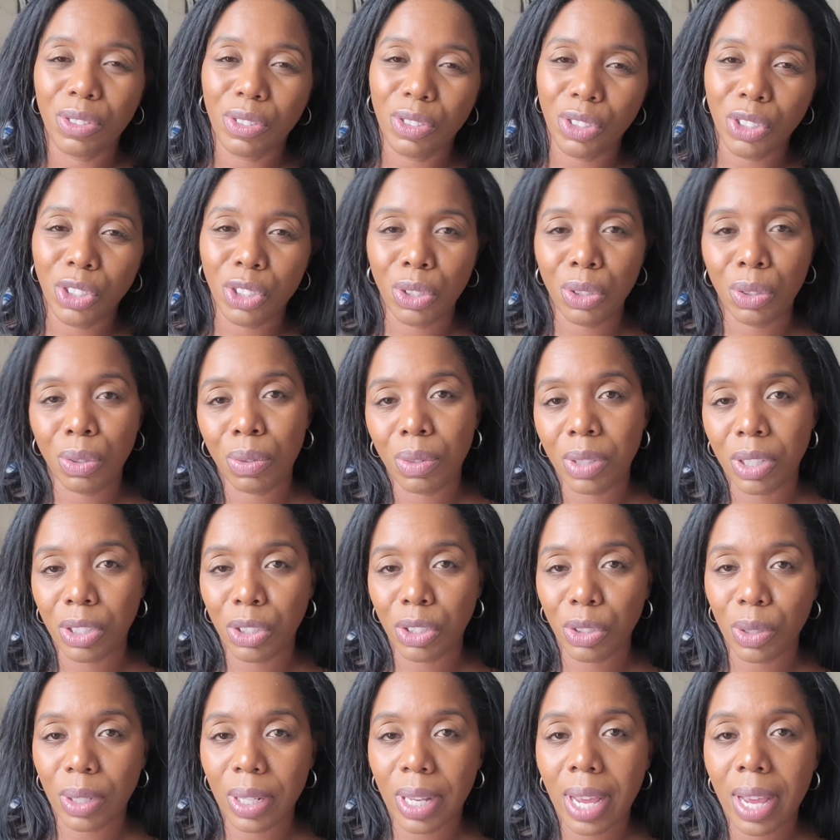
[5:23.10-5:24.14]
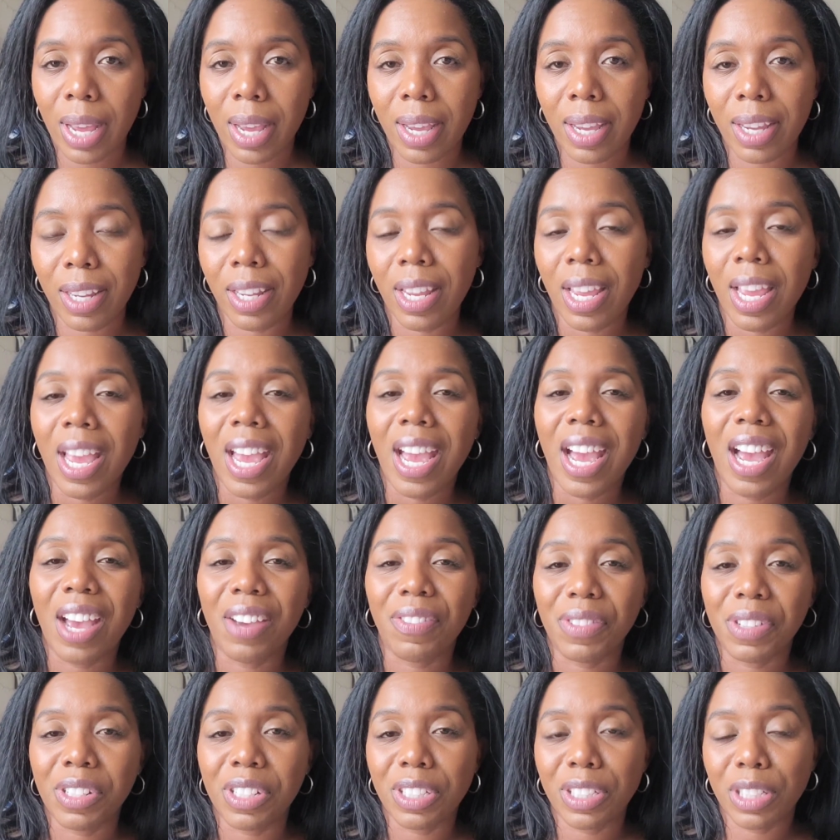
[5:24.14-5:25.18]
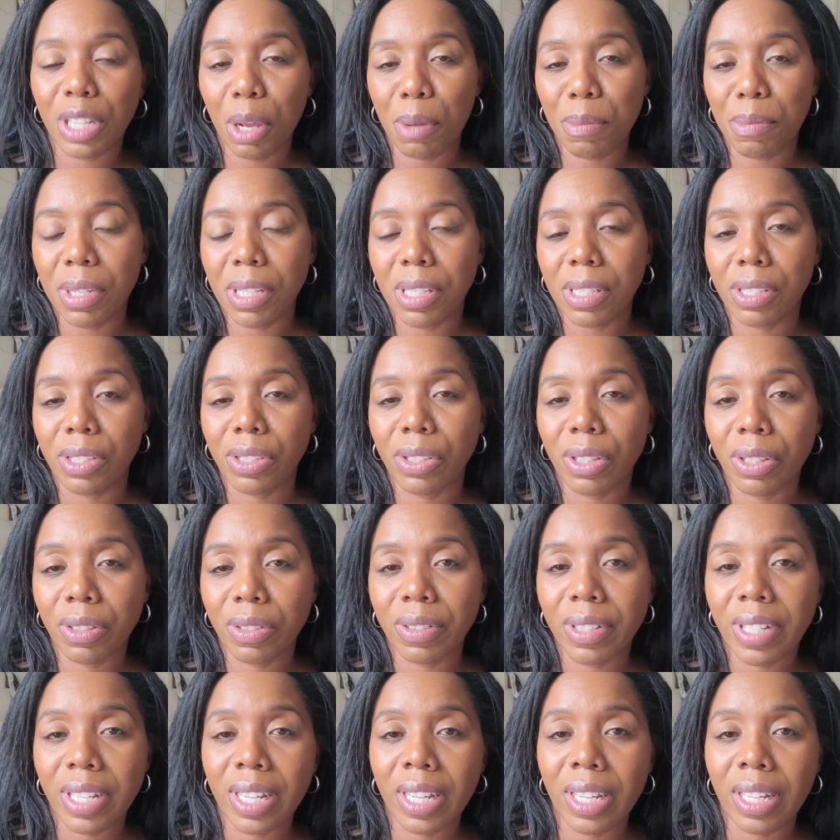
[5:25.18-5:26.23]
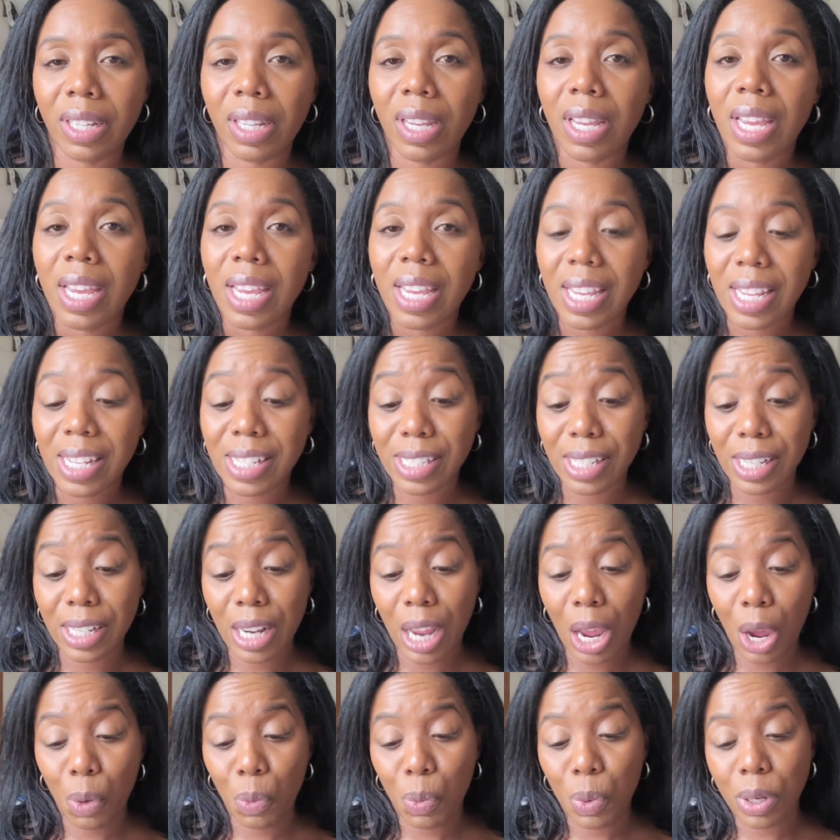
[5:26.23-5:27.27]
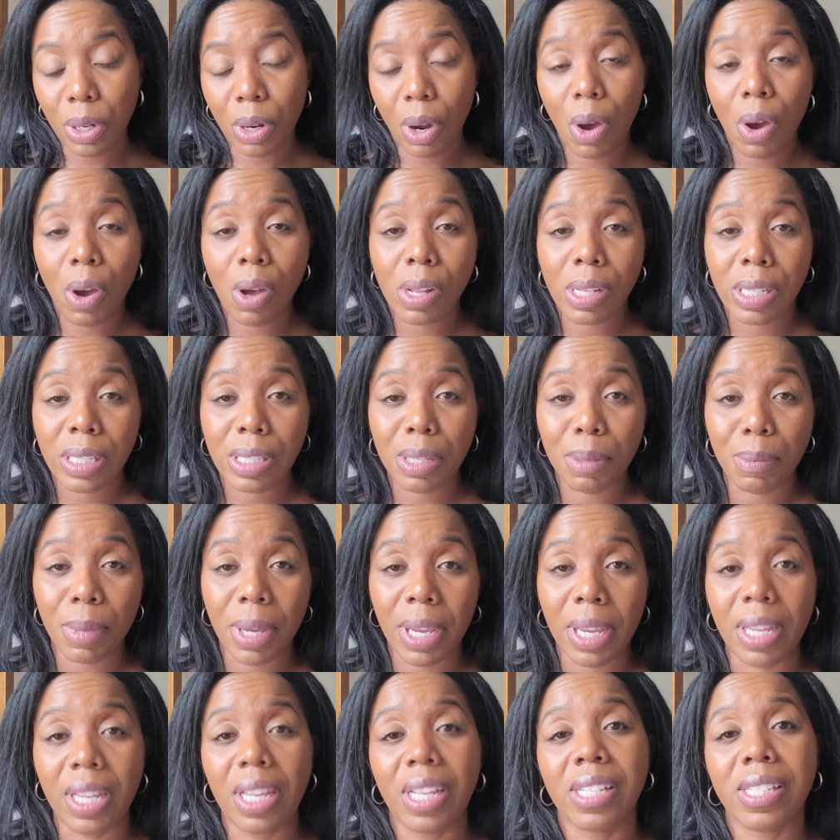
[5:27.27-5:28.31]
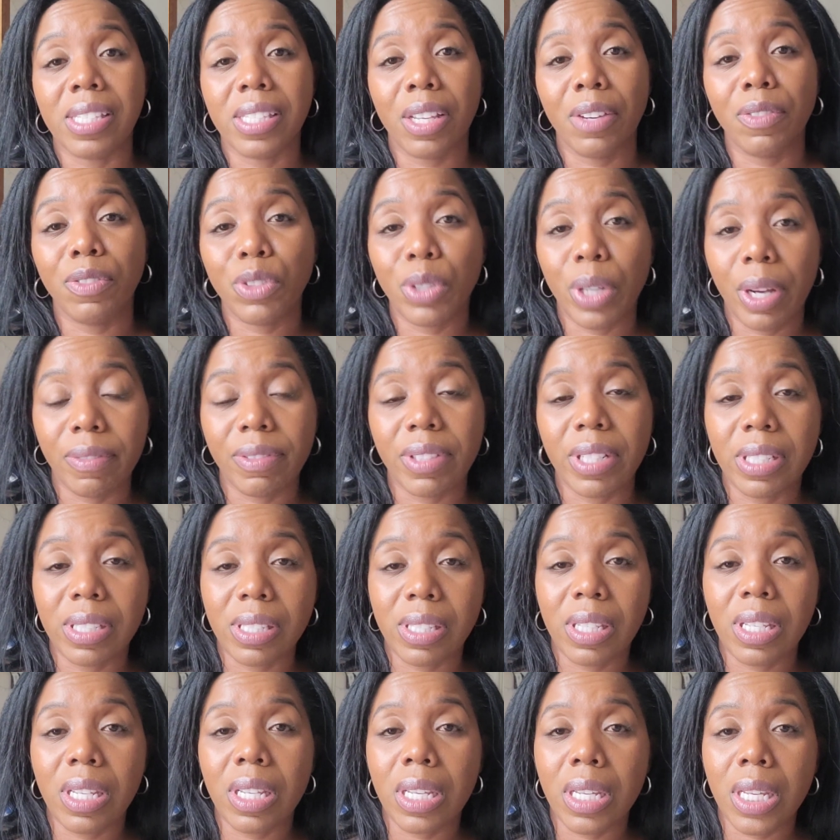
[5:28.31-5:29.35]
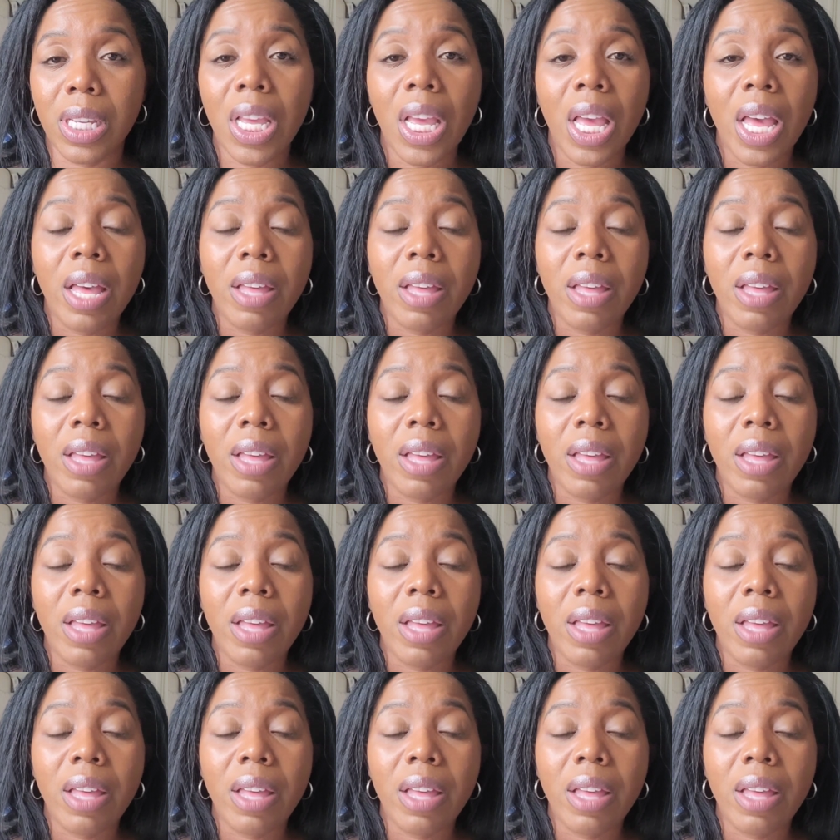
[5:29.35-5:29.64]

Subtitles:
June and July. I finished that men's turtleneck, and then I went on to make a self-drafted tee.